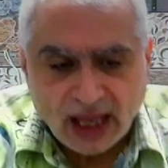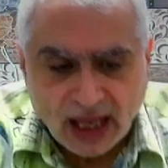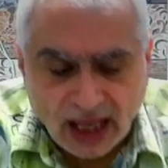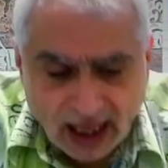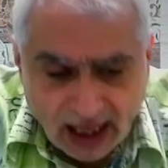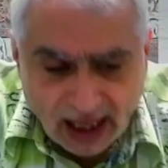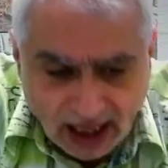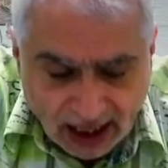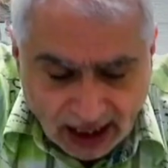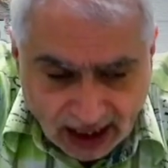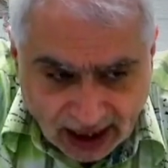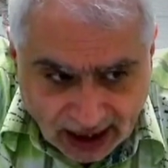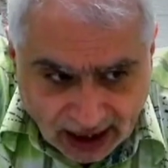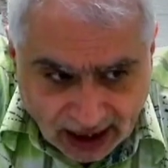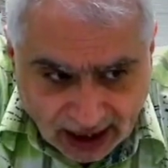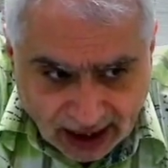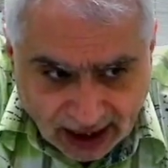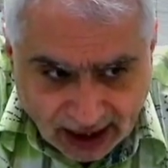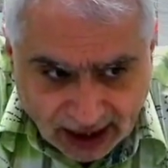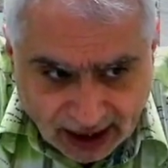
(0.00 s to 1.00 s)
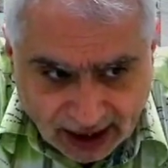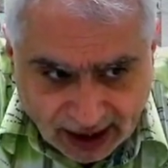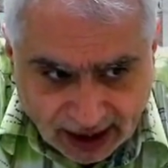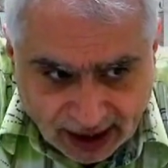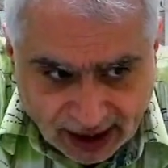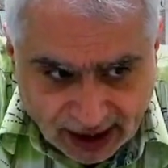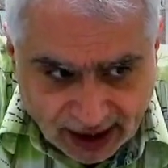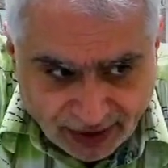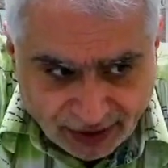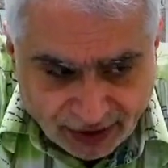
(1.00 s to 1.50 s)
in
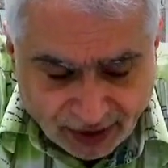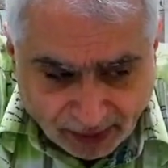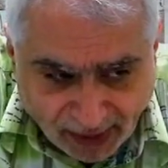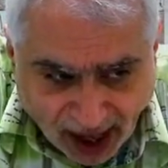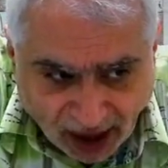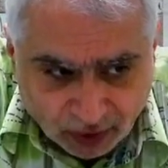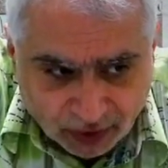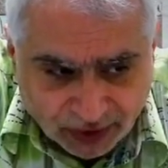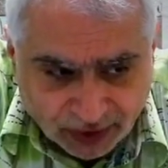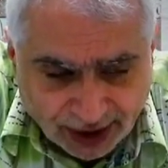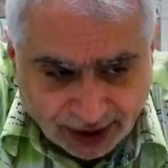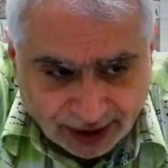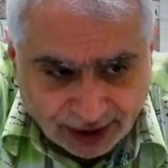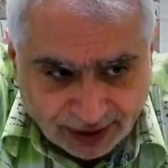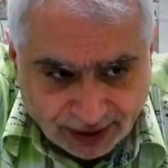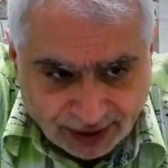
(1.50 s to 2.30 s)
the mountain,